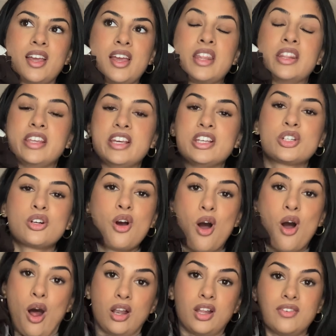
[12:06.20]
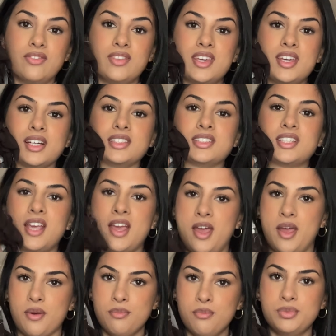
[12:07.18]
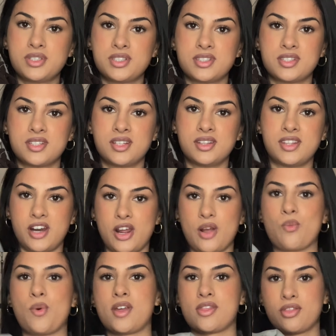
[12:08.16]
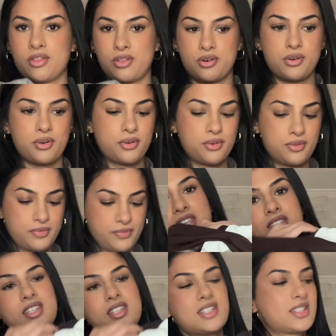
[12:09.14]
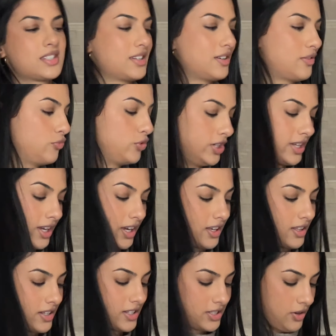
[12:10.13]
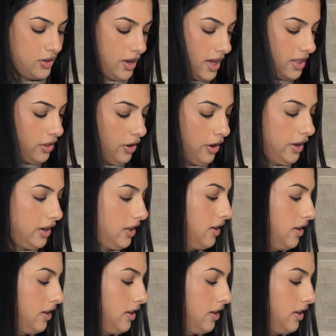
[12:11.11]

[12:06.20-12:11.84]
these are all of the attempts that I went through. This is ridiculous, okay, look.